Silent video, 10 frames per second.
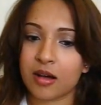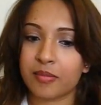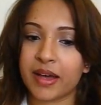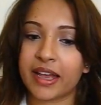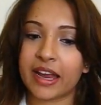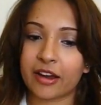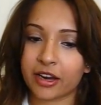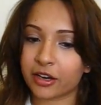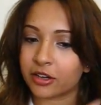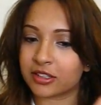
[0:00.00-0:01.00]
My hair
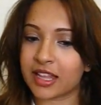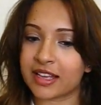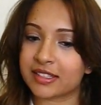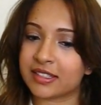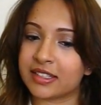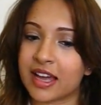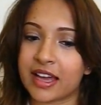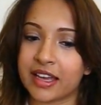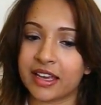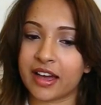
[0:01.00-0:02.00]
I curled last
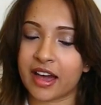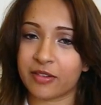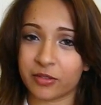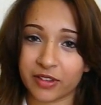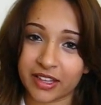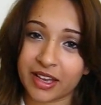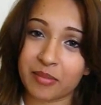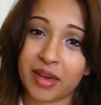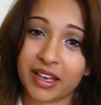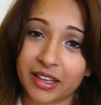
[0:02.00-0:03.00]
night. I have a feeling I
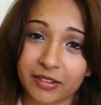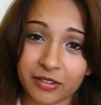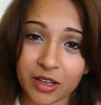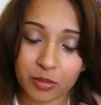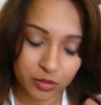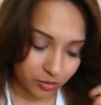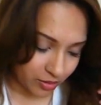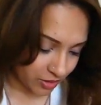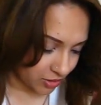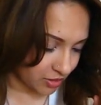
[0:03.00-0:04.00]
might get a couple
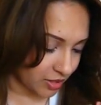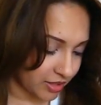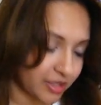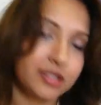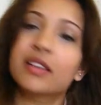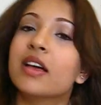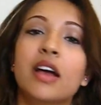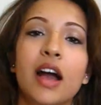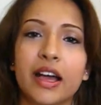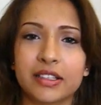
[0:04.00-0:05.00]
questions on this.
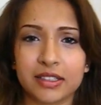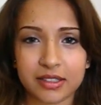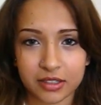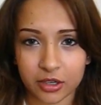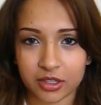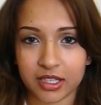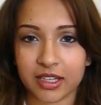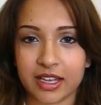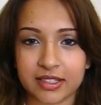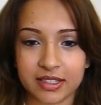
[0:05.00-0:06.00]
I just curled
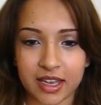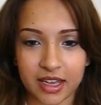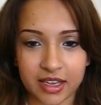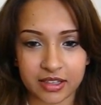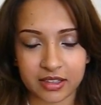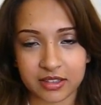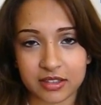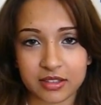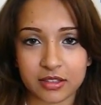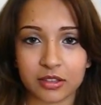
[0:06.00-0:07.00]
it last night and
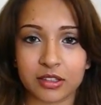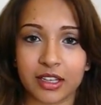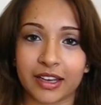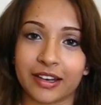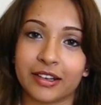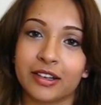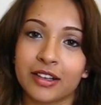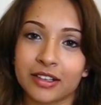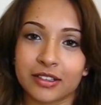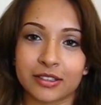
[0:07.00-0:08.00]
it's still here.
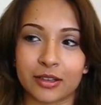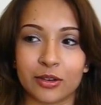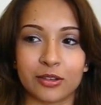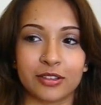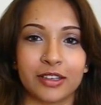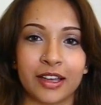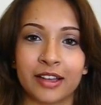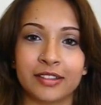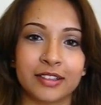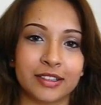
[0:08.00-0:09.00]
So
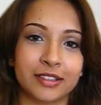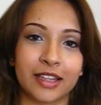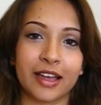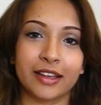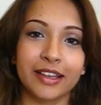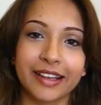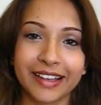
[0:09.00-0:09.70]
yeah, that's that.